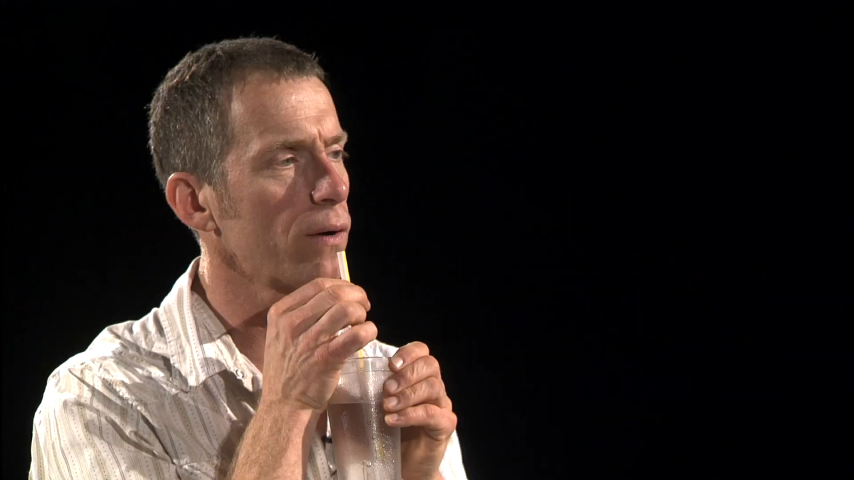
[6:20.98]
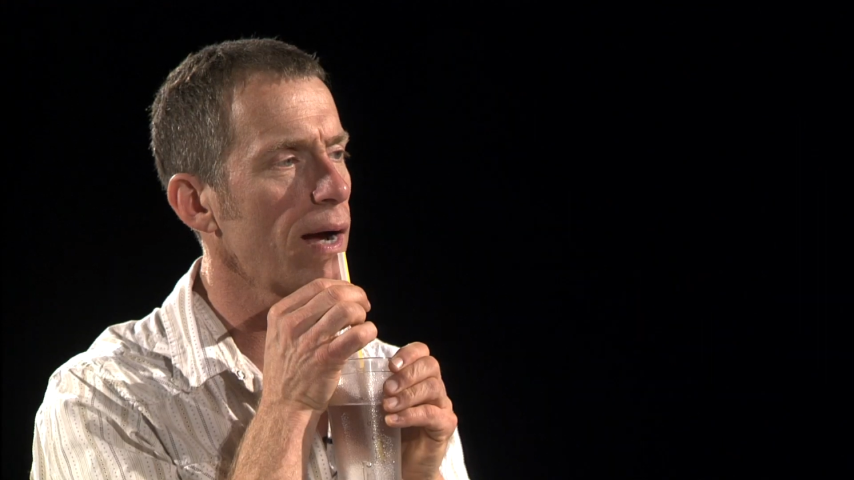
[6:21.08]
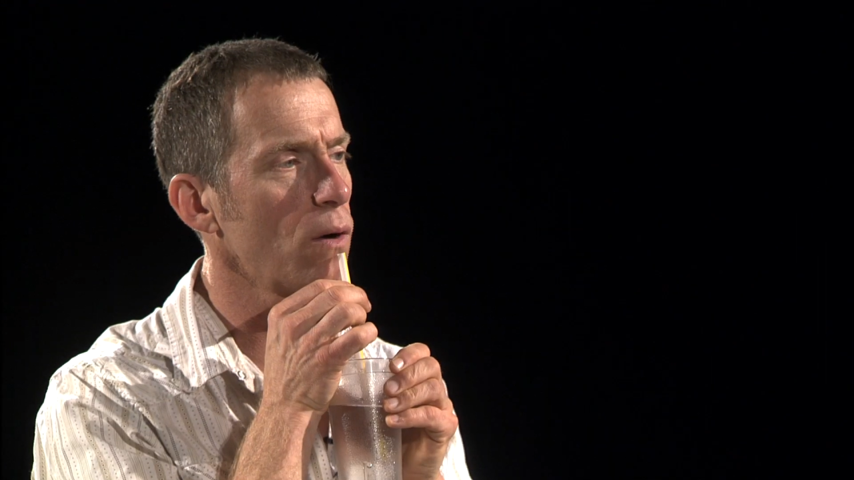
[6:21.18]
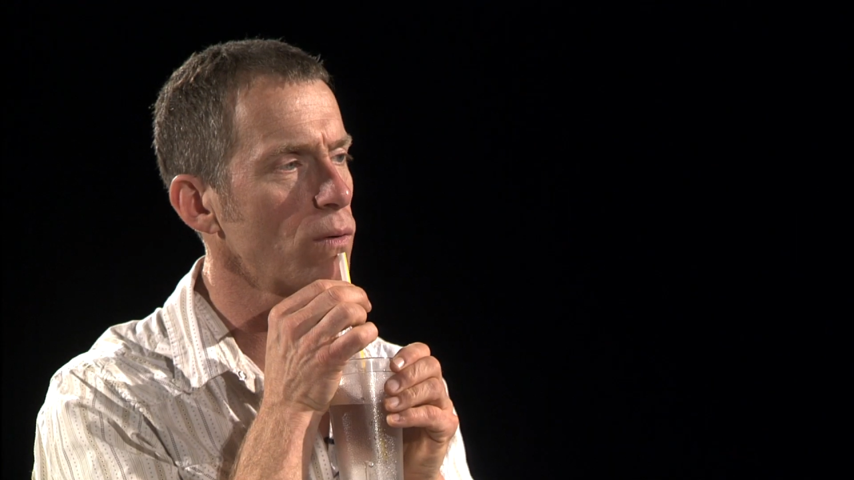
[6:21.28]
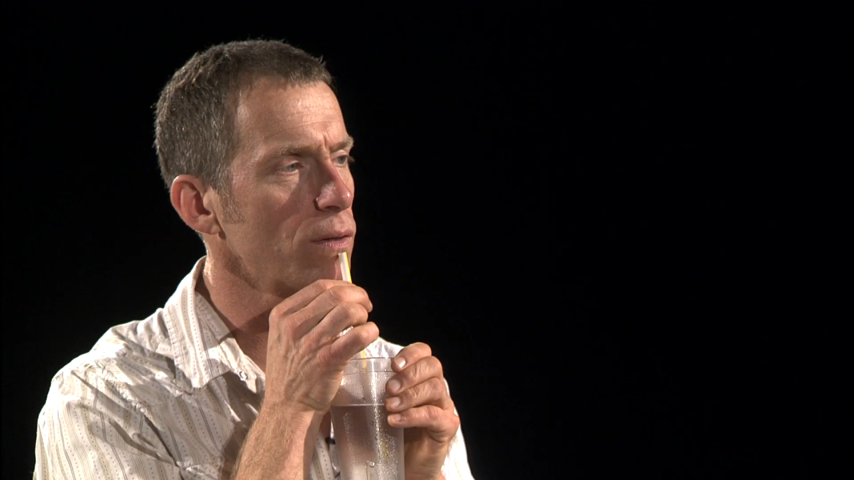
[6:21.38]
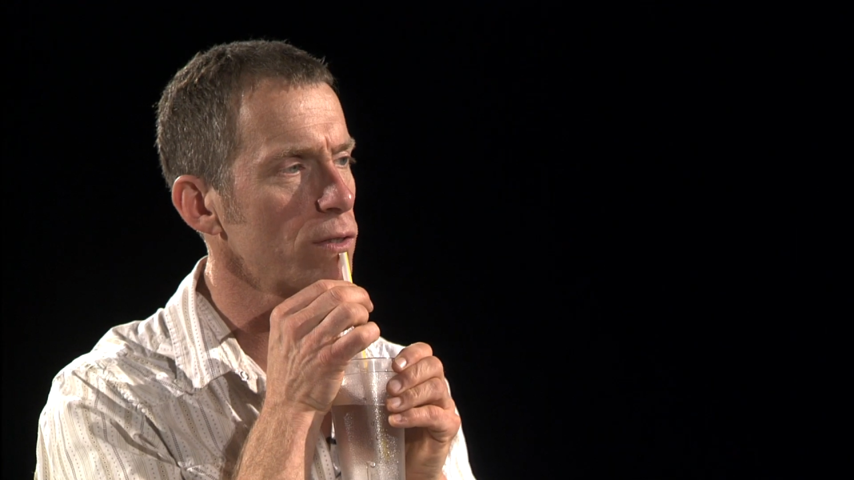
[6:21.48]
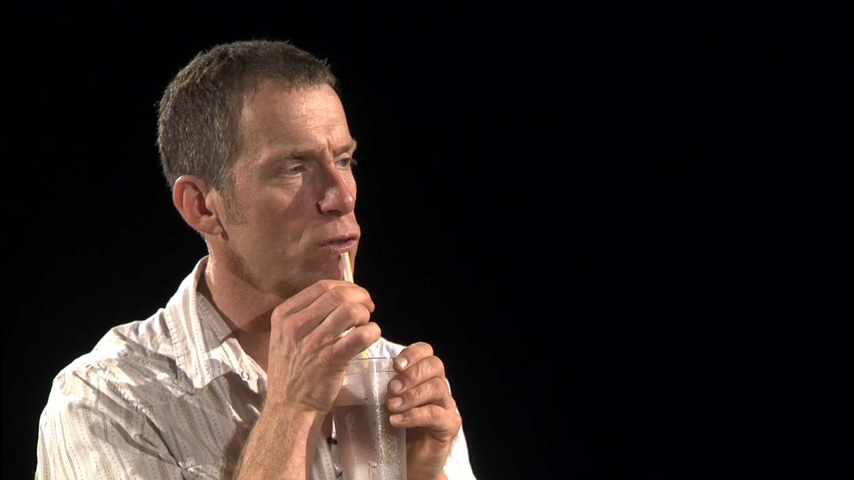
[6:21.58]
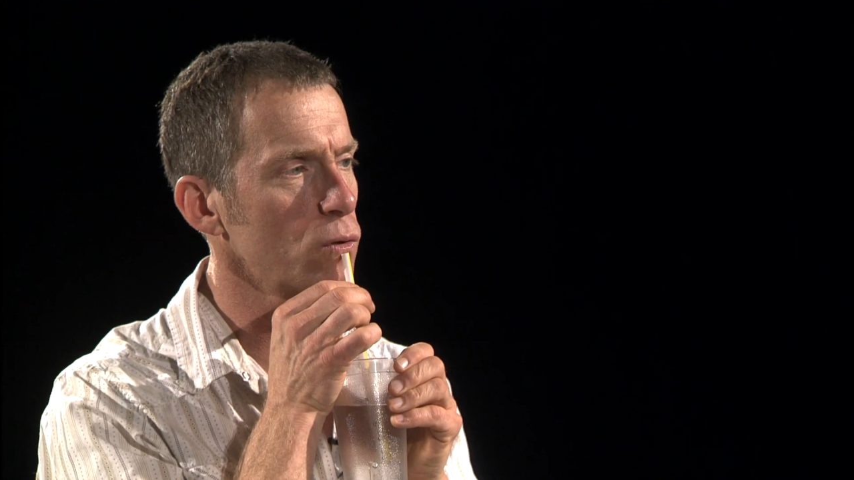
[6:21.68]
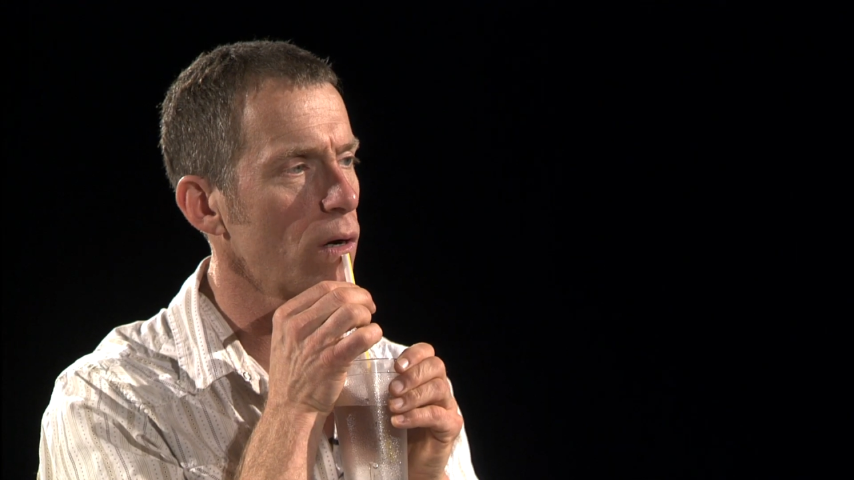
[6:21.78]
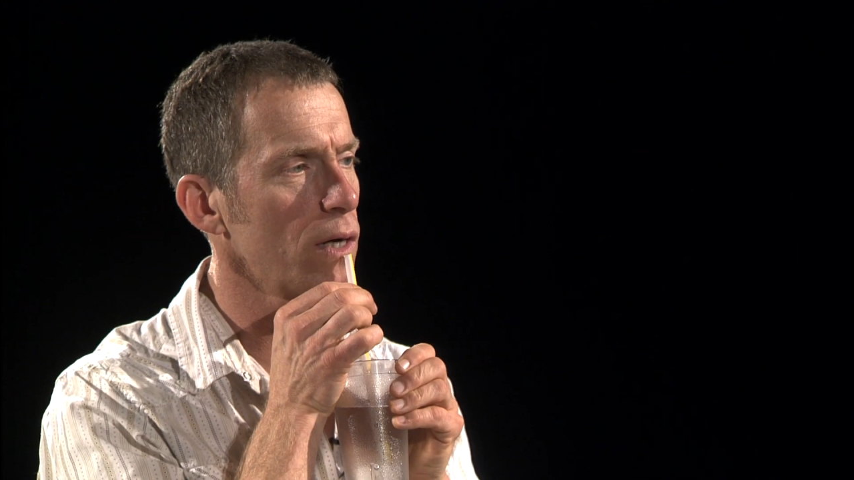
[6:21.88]
out the
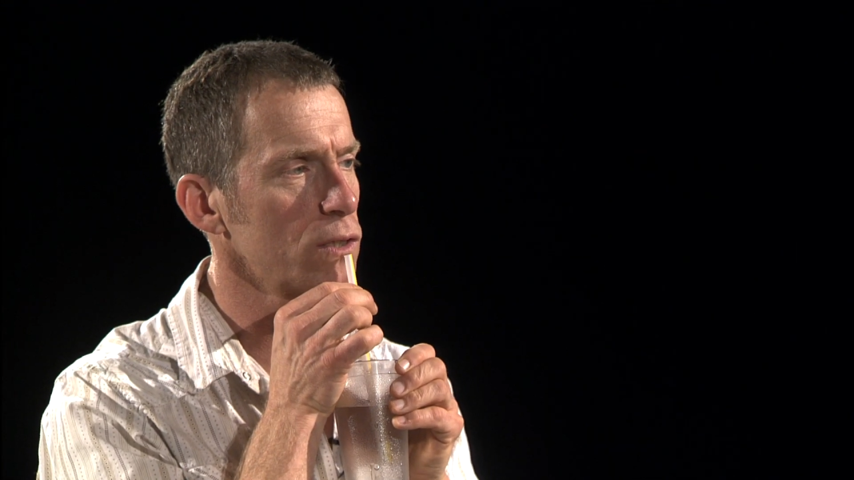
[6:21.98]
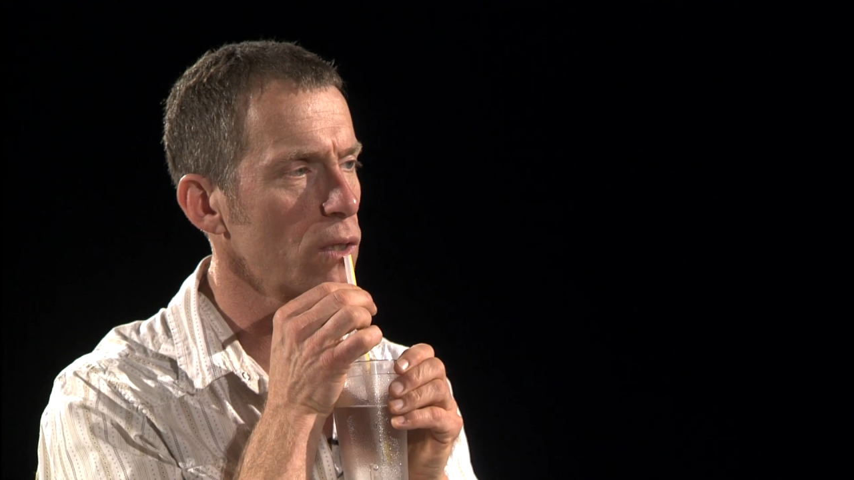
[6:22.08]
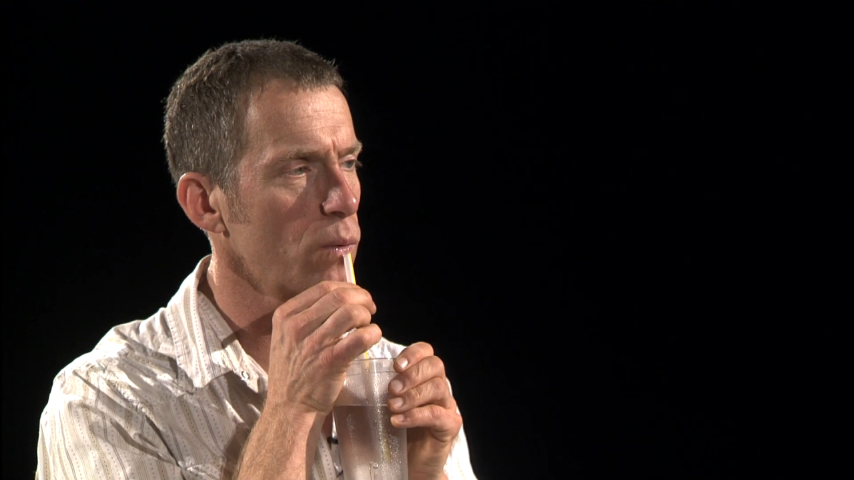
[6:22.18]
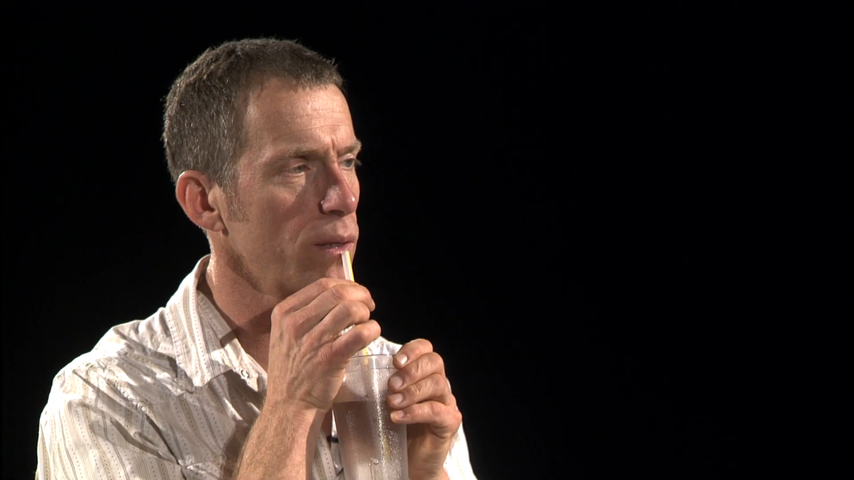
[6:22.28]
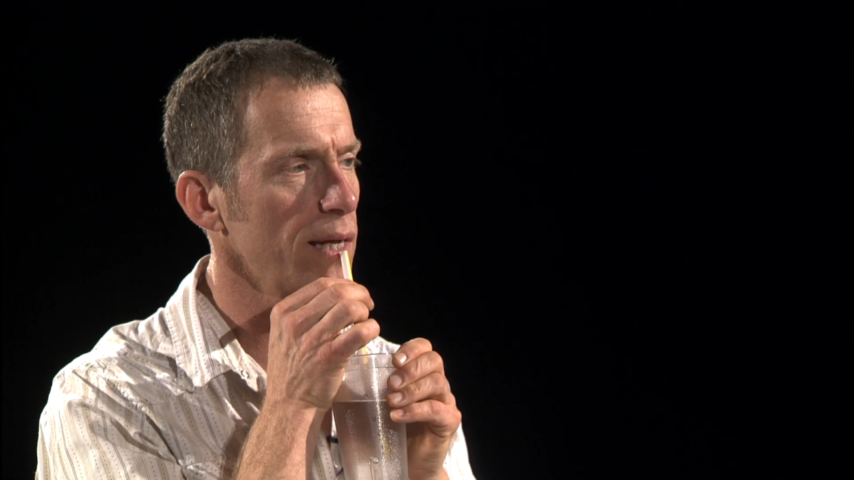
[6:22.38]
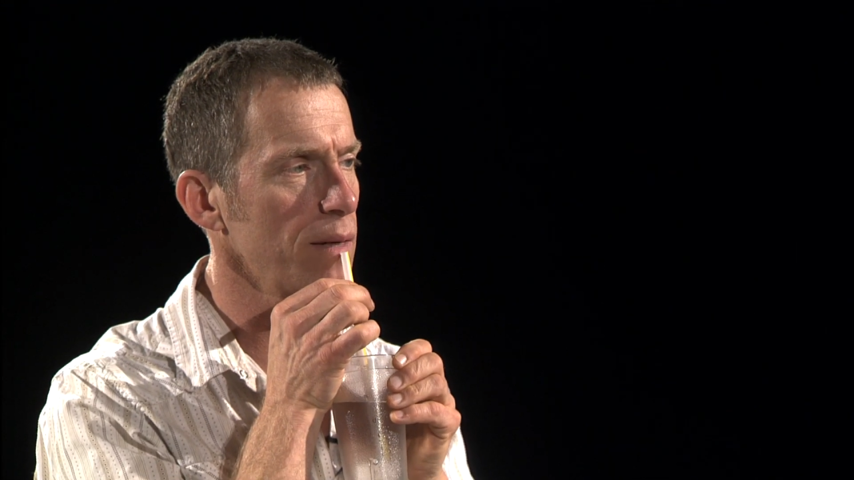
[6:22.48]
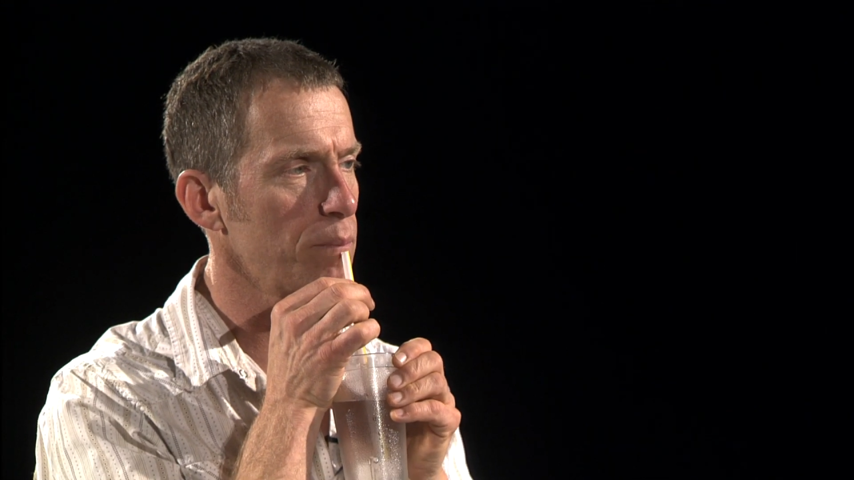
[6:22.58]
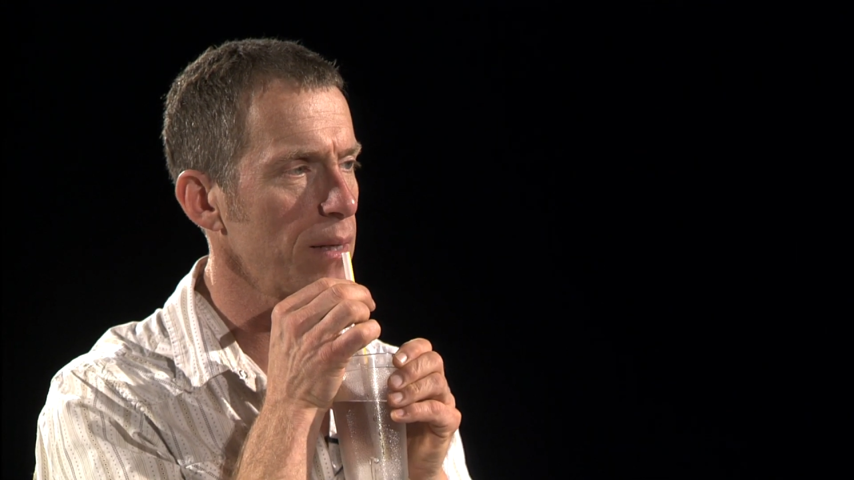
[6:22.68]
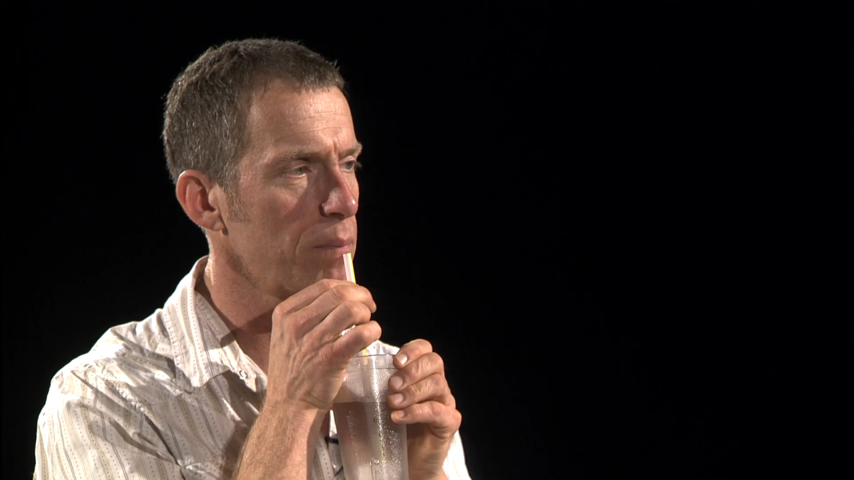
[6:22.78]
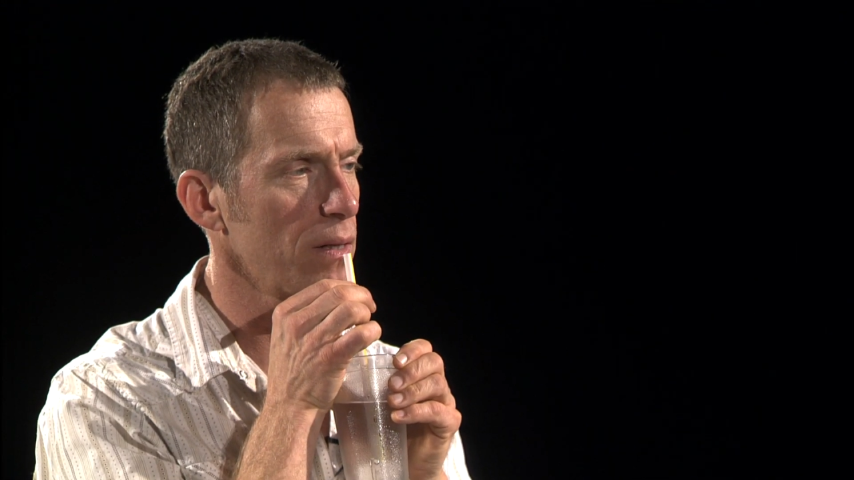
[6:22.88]
straw so it would hit
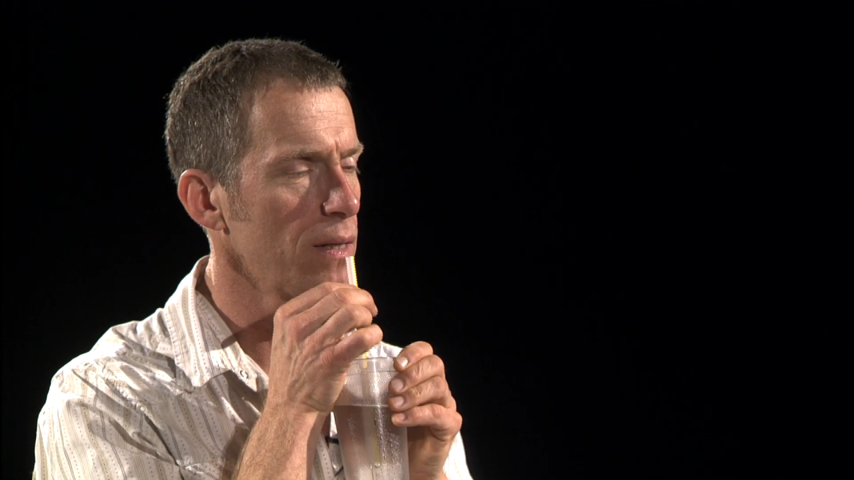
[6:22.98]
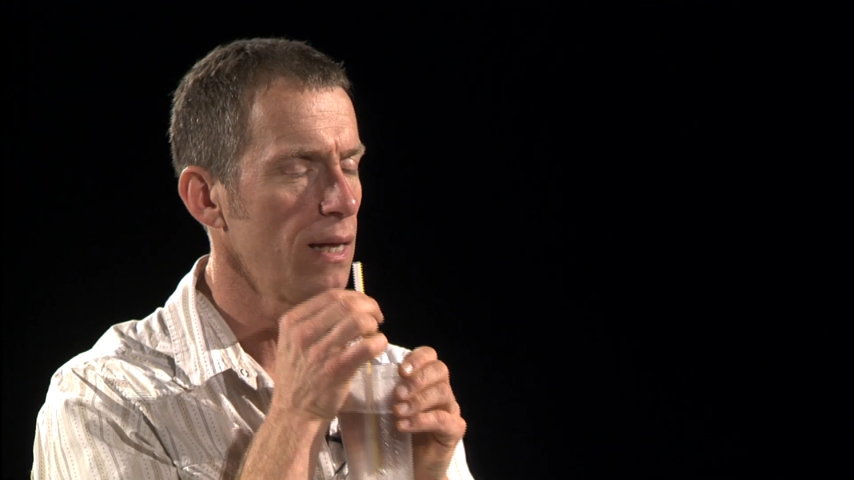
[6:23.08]
people.